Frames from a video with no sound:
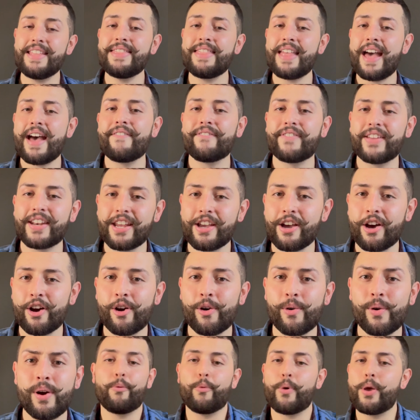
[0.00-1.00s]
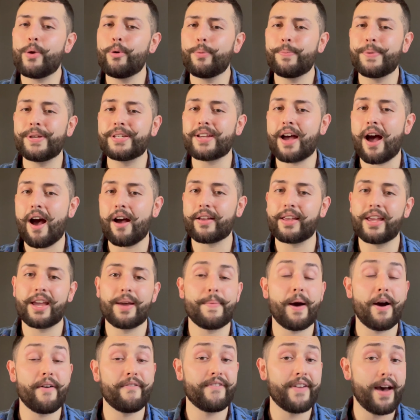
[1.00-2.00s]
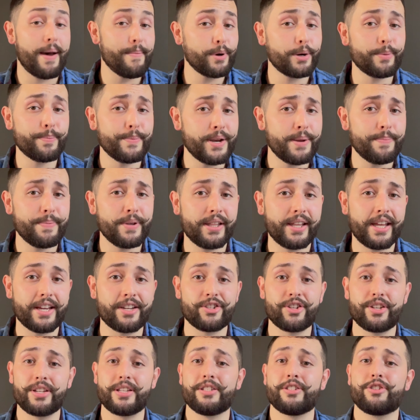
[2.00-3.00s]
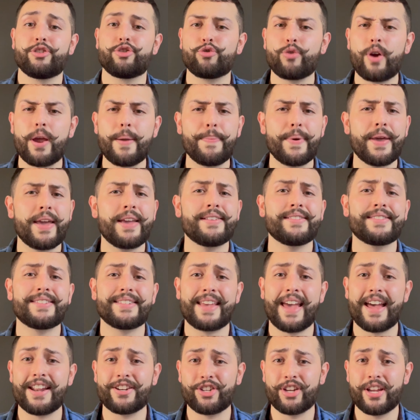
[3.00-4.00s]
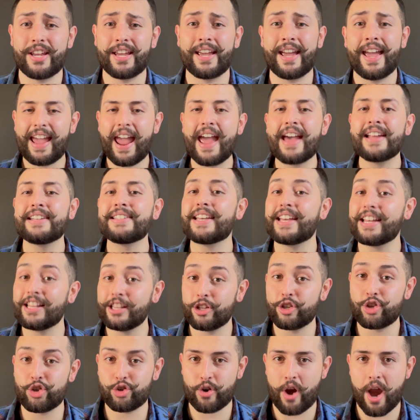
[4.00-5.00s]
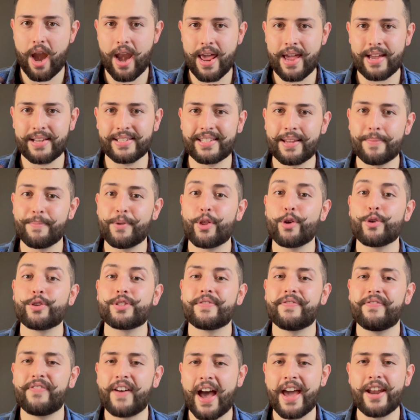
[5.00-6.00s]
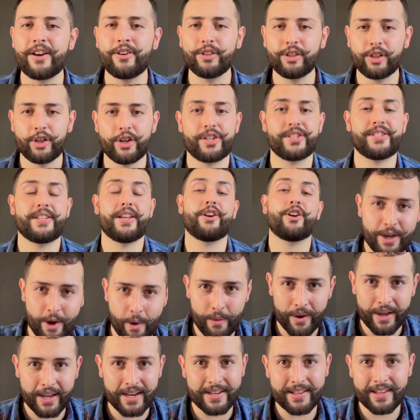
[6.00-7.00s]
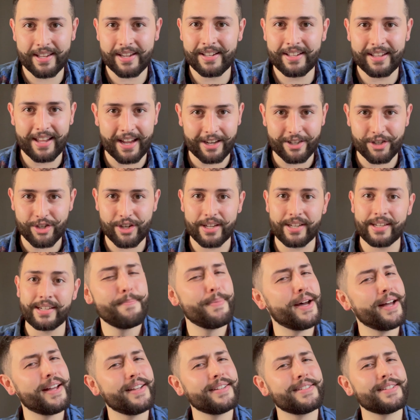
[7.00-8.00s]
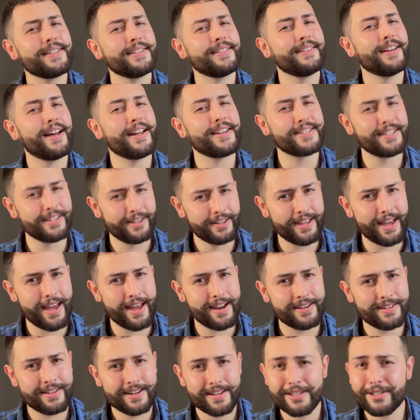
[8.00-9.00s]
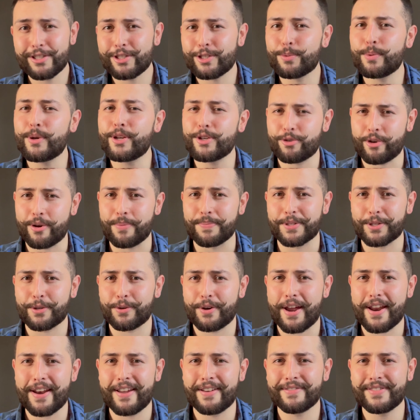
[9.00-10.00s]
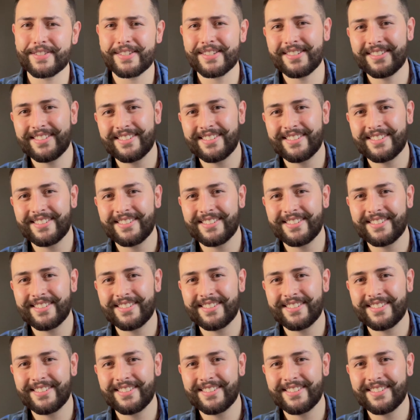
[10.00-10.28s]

that video, we will be talking about fabric manipulations, draping, sketching, and illustrating some of those final looks that are going into the collection. But until then, sweet dreams, creatives.